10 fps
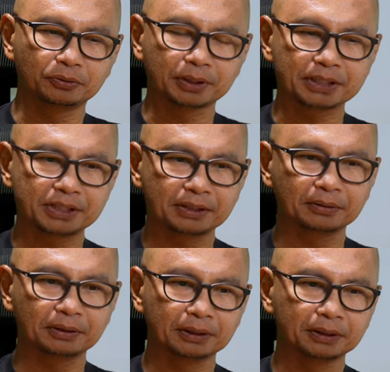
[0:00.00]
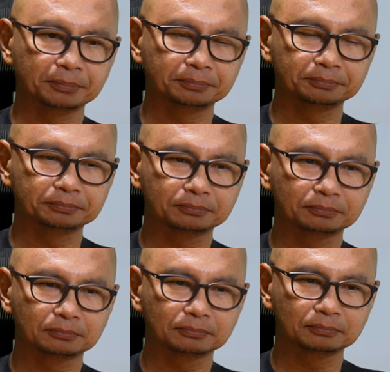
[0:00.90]
good question um,
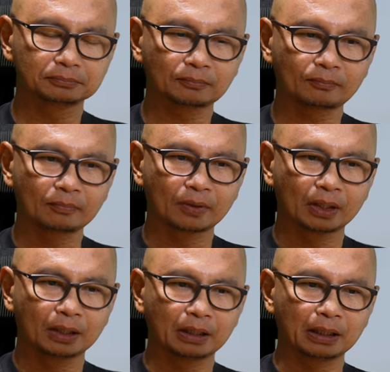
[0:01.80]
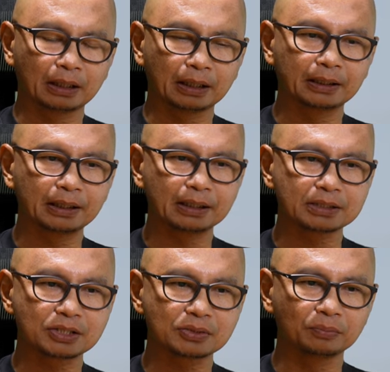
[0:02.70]
i think
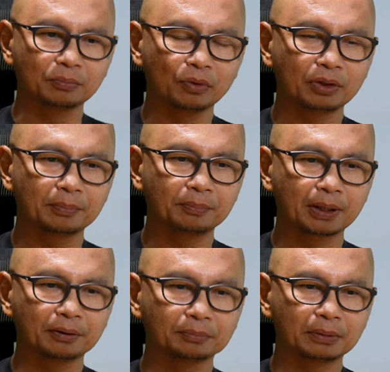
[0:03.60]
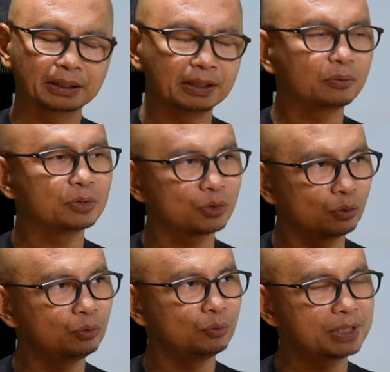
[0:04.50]
it's more about i think there was
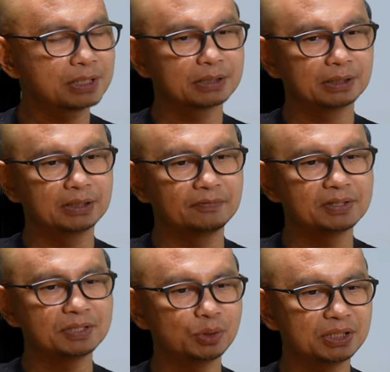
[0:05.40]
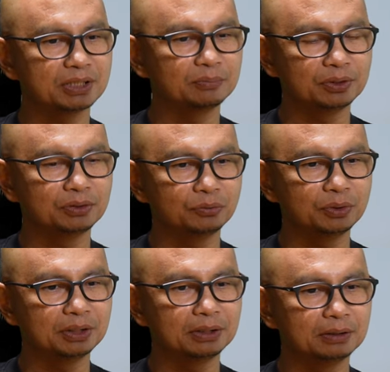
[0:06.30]
always a differentiation
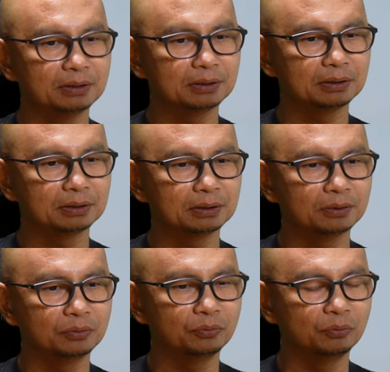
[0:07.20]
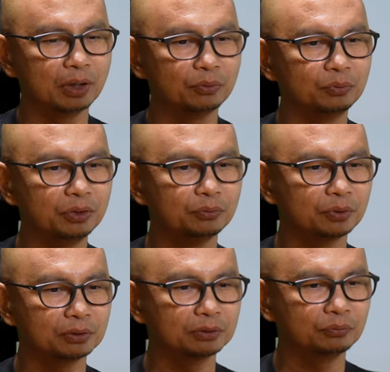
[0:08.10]
between uh, what we
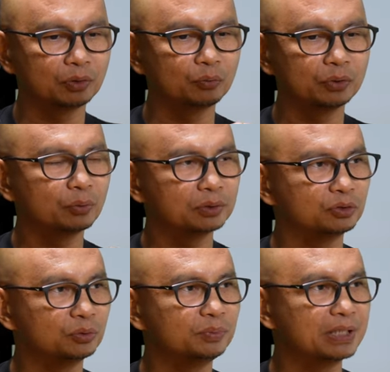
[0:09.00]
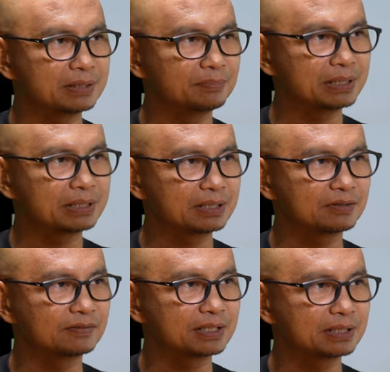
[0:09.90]
want what we wanted to be as a
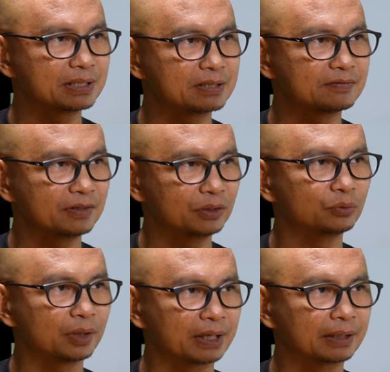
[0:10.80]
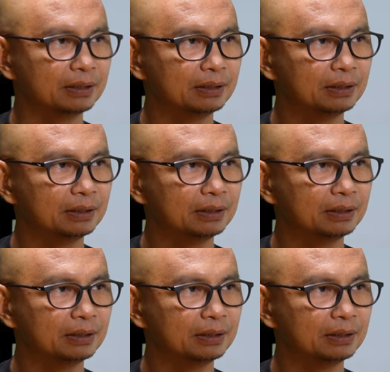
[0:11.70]
business versus free to air